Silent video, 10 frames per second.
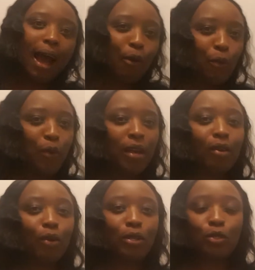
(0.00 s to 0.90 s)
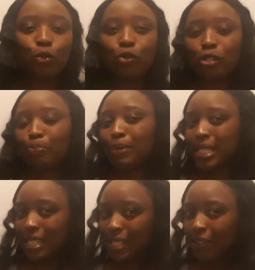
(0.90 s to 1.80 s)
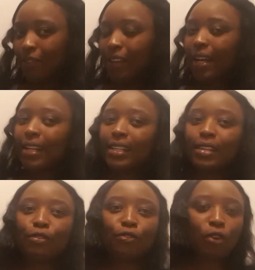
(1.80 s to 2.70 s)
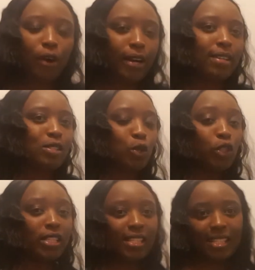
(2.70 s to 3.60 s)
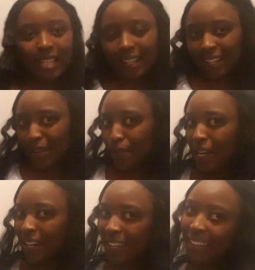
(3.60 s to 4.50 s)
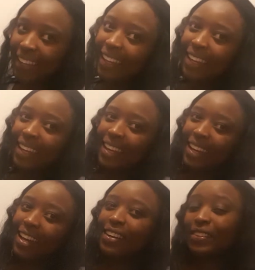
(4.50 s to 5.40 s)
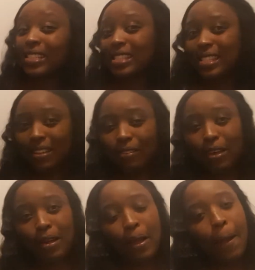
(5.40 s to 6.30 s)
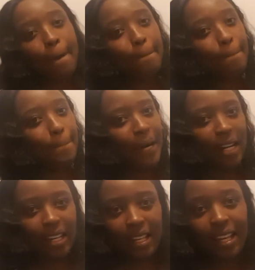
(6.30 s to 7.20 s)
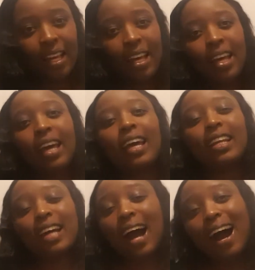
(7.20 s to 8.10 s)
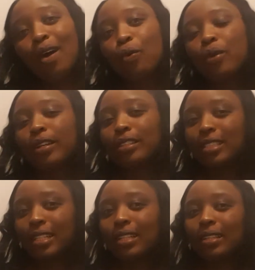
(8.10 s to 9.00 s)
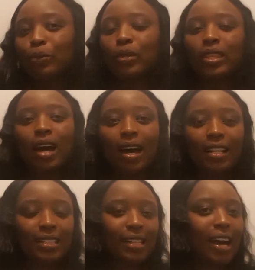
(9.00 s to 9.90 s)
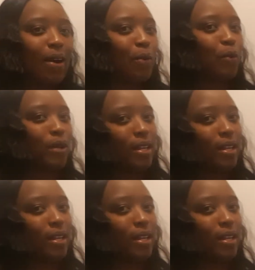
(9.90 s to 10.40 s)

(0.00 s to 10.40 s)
we are going to specifically focus on sending money and receiving money and how we deal with that and how